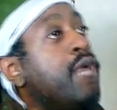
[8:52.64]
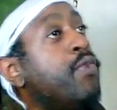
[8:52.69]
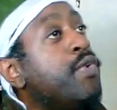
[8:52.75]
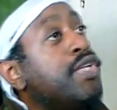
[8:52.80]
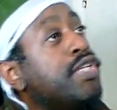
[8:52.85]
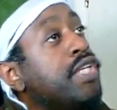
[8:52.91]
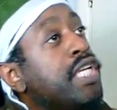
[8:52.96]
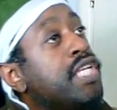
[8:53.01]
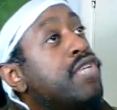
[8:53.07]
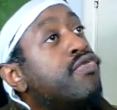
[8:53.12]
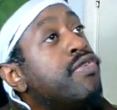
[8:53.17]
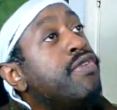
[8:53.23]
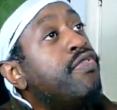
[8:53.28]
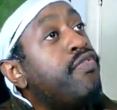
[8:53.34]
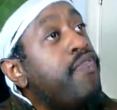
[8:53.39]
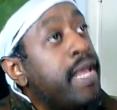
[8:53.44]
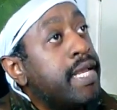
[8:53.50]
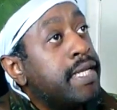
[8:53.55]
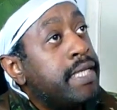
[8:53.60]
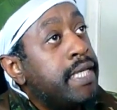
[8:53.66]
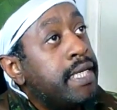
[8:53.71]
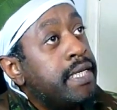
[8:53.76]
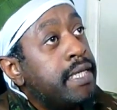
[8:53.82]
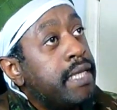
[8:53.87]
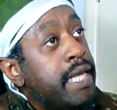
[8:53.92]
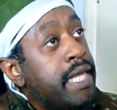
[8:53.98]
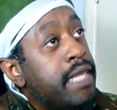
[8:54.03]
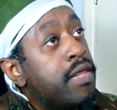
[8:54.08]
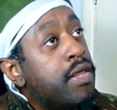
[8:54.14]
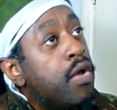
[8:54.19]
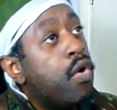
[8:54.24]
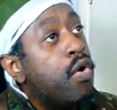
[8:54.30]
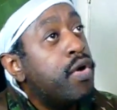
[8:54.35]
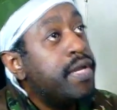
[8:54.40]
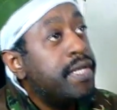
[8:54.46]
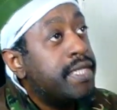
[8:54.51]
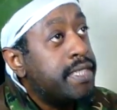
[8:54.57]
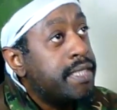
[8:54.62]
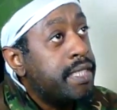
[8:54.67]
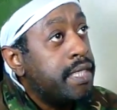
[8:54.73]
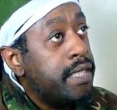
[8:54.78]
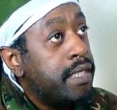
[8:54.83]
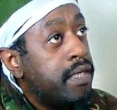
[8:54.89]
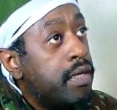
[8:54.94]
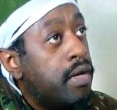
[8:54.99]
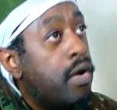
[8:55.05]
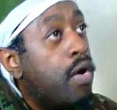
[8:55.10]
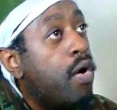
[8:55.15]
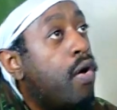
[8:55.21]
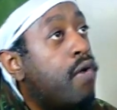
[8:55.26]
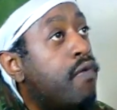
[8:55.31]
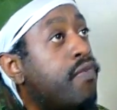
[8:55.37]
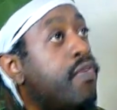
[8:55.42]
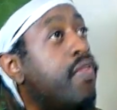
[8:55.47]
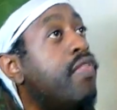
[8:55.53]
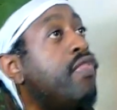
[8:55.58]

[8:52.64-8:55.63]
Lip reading: Which is reflected in the honesty of